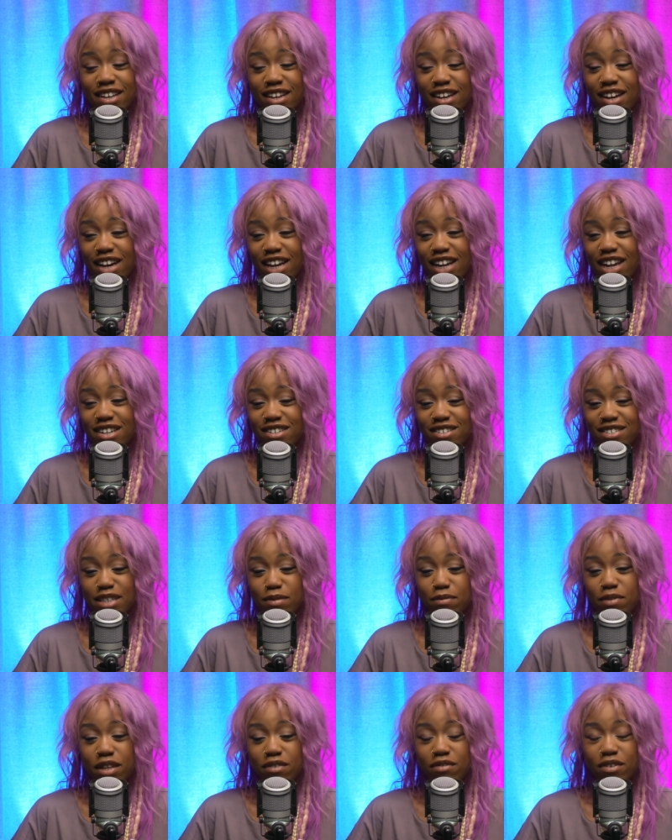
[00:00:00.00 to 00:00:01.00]
And I just
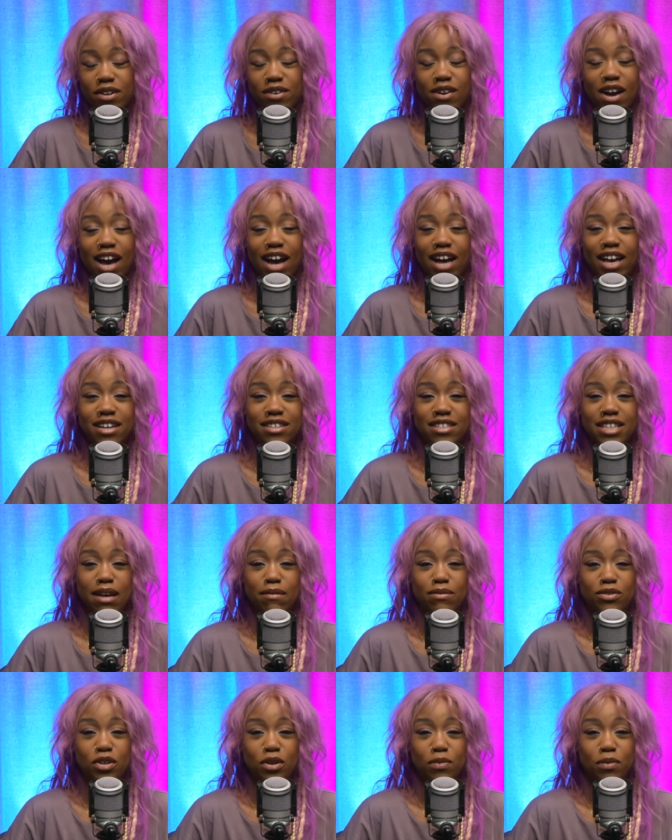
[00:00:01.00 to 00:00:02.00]
simply wrote, I
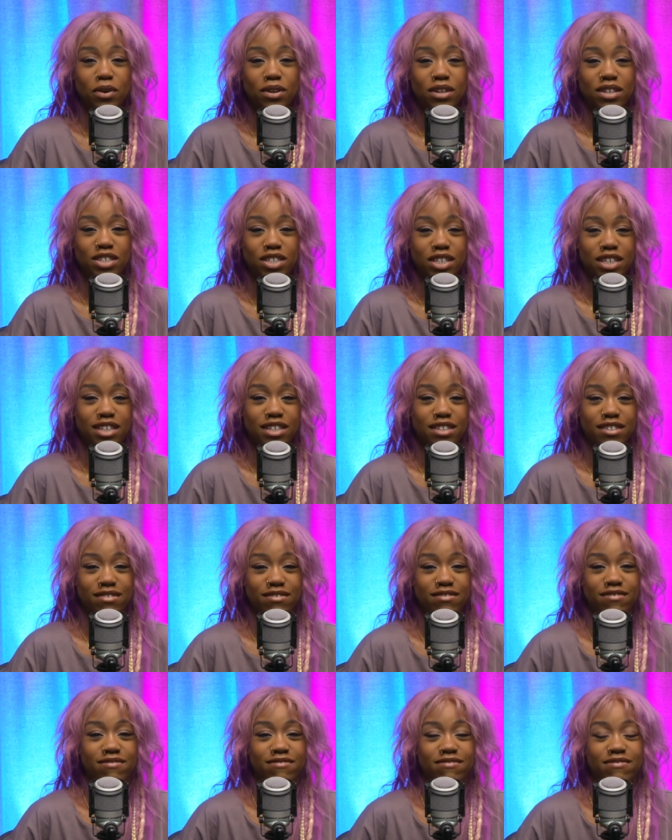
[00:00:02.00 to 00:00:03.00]
accept your apology,
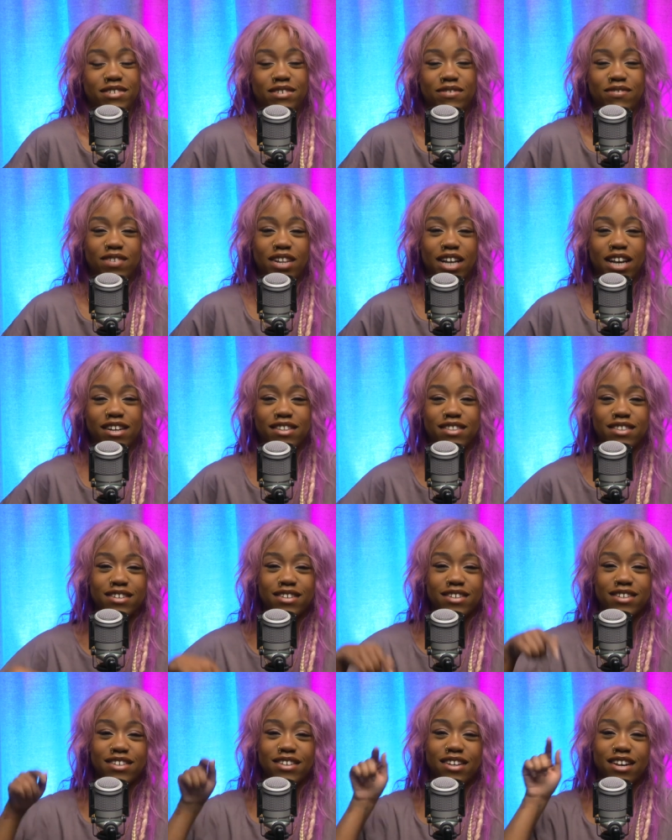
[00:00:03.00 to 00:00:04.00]
with like
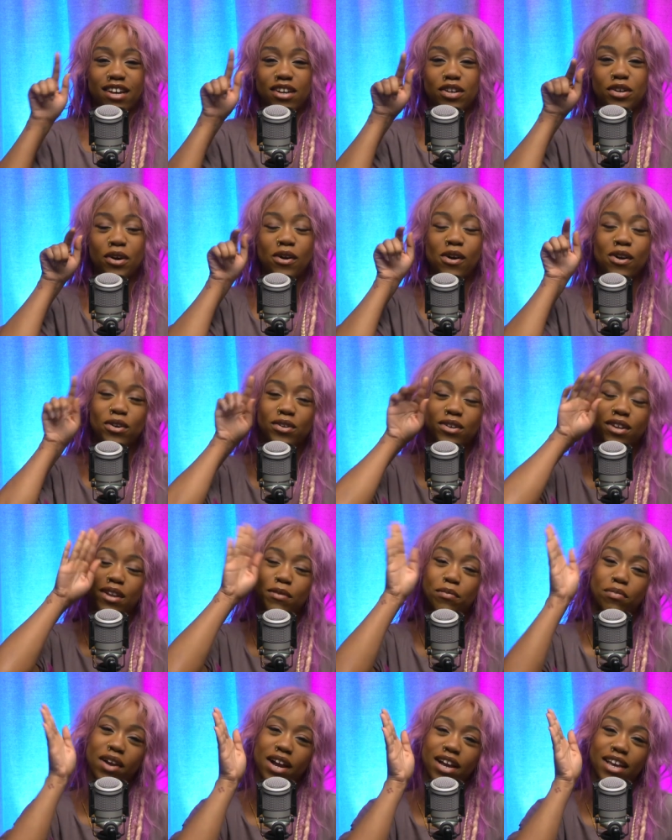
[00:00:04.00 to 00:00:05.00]
a colon and a
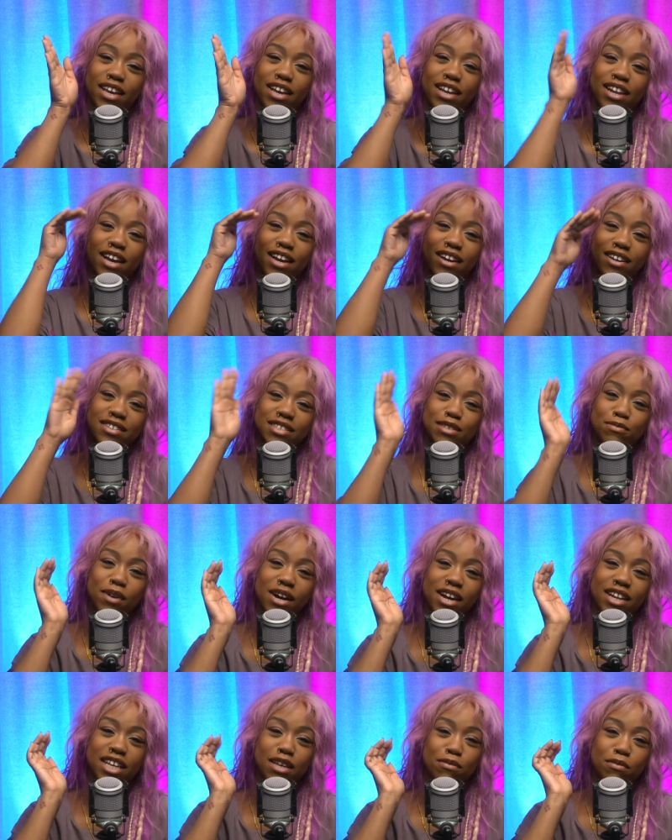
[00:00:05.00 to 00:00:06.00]
bracket, like a
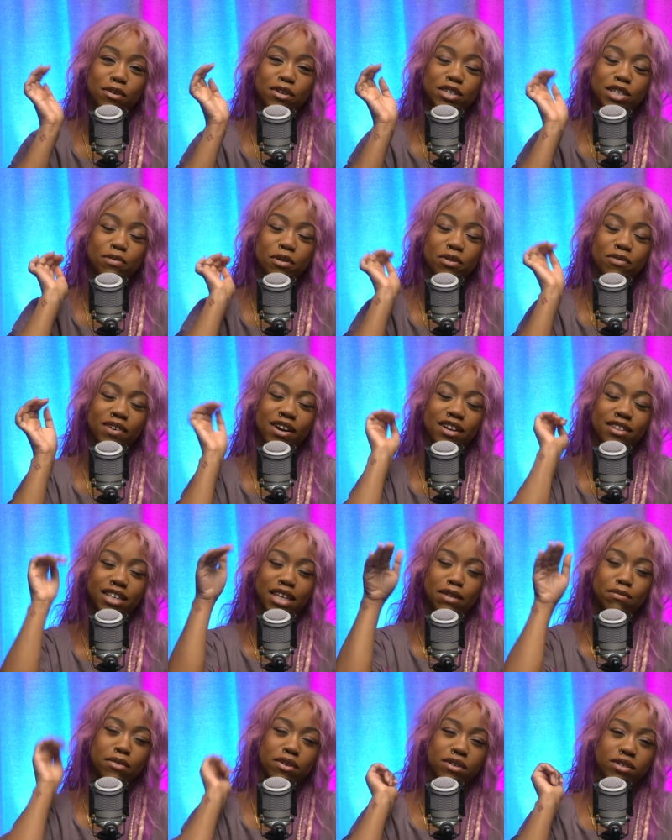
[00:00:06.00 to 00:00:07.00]
smiley emoji, but without the
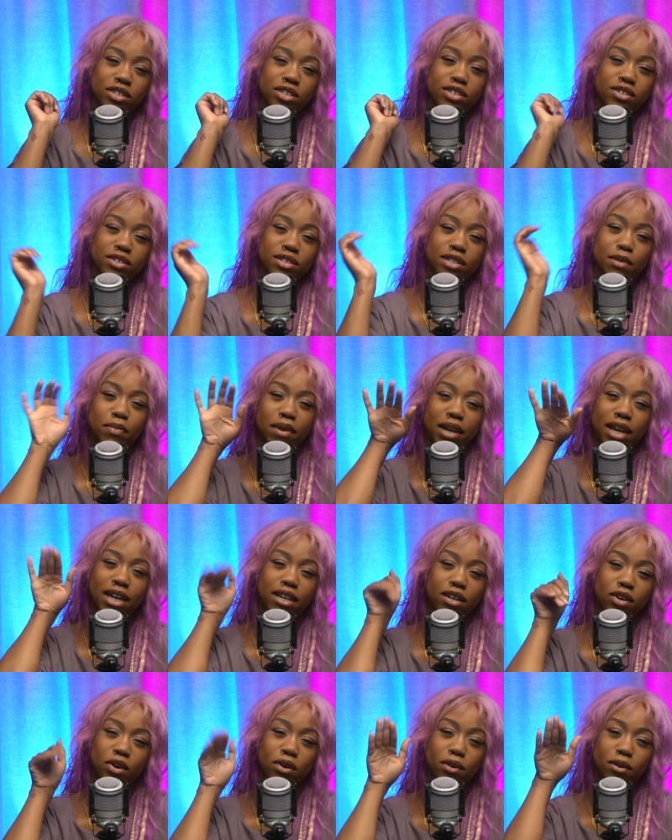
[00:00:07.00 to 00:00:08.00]
emoji, just the
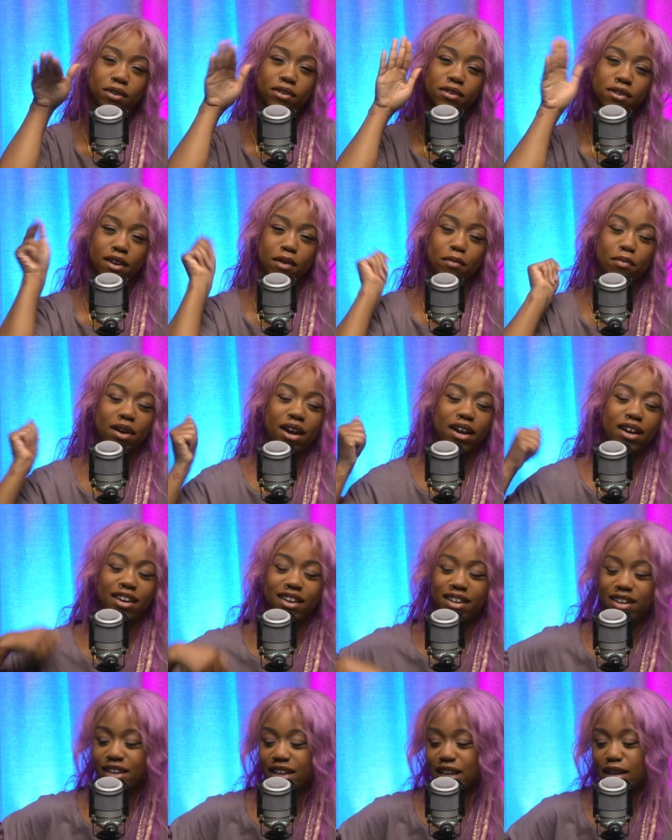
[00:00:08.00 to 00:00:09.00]
plain colon on a bracket.
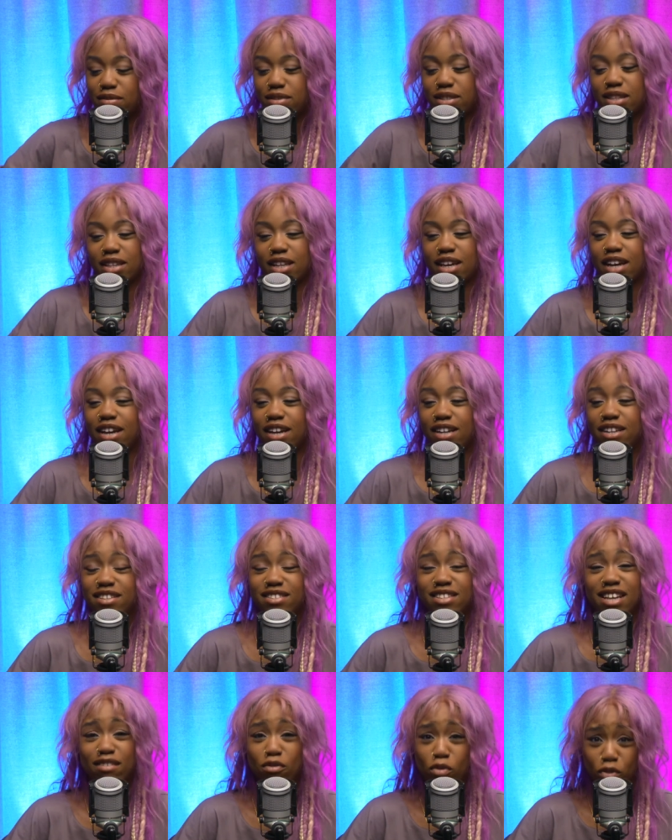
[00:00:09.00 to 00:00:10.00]
And I kept it there. And
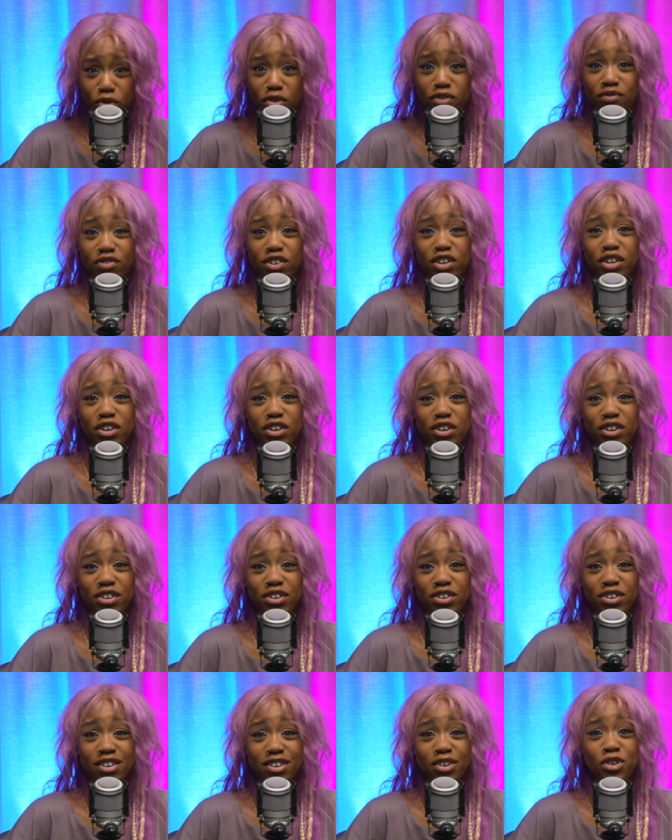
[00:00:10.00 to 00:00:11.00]
it's like, well, good for
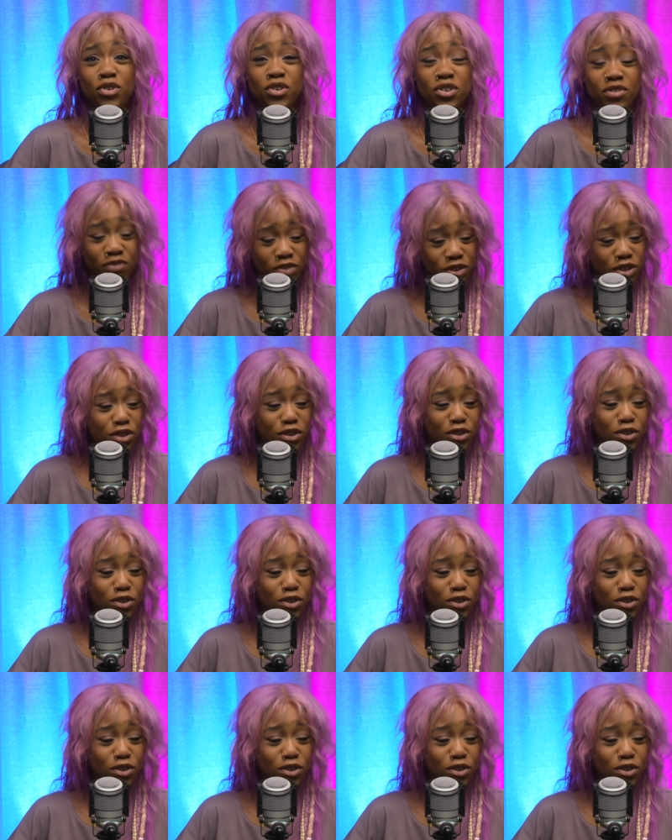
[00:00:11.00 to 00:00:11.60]
you. Good for you.